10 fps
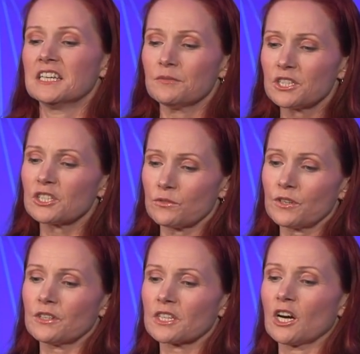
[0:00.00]
which is
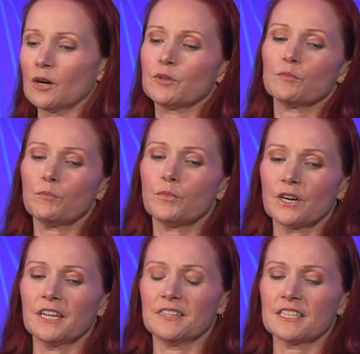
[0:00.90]
fairly common,
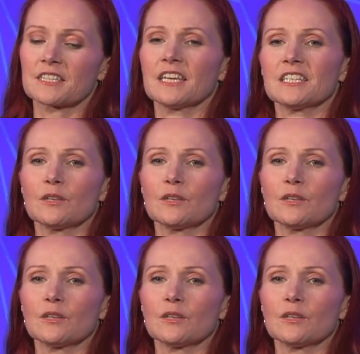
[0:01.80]
but in this case,